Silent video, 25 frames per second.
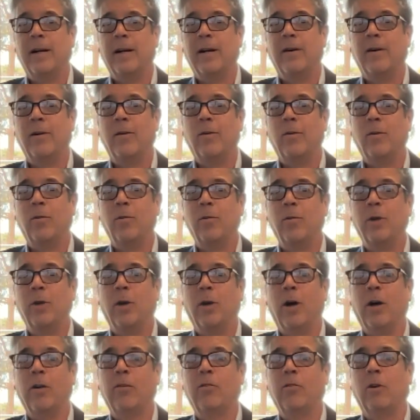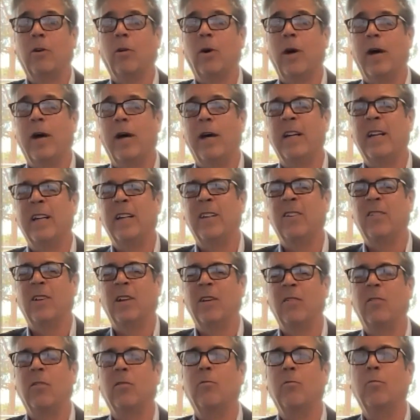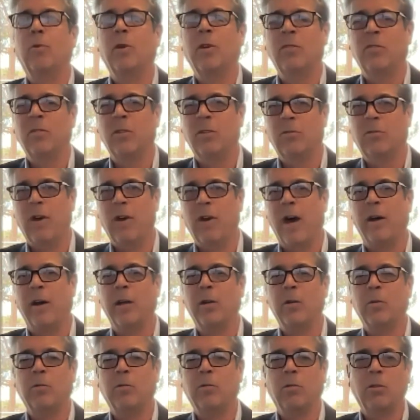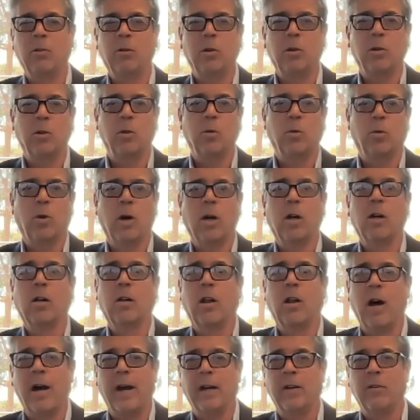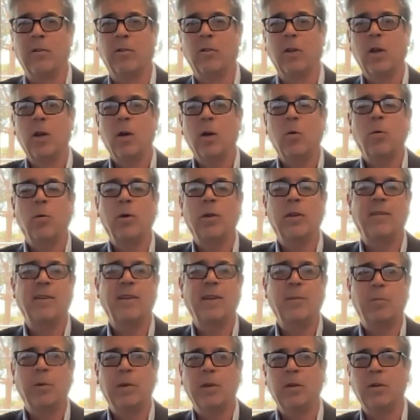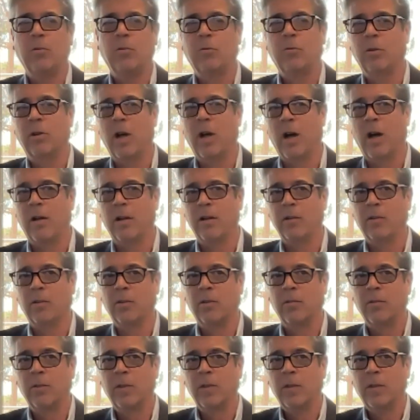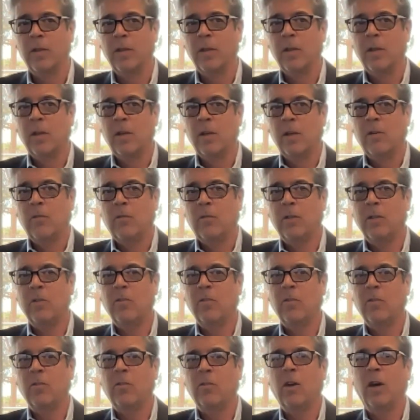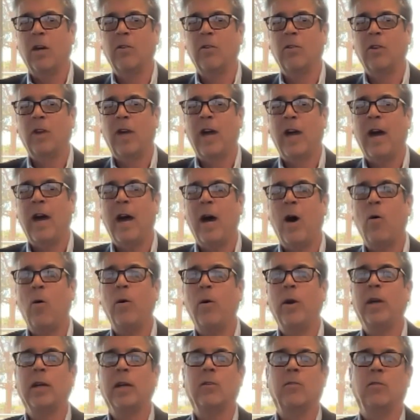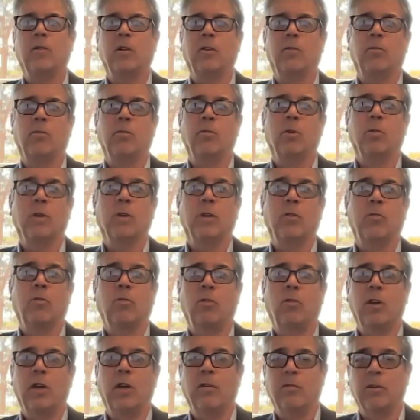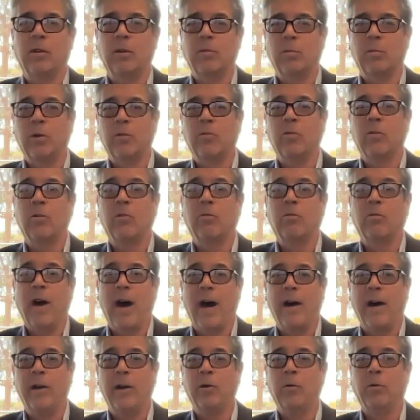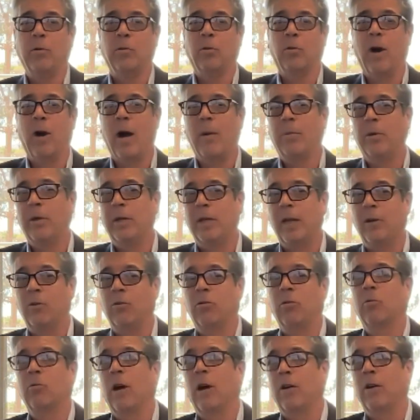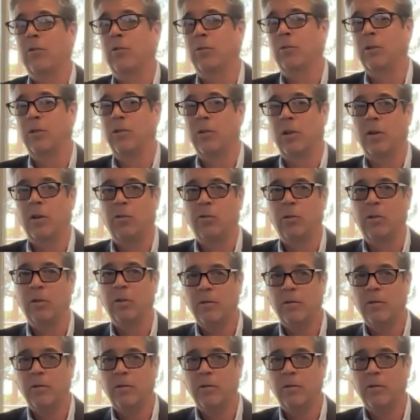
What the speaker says: we also add extensive business value to you, our clients, with deep industry knowledge. So let's discuss how we can assist you in achieving business value through application rationalization.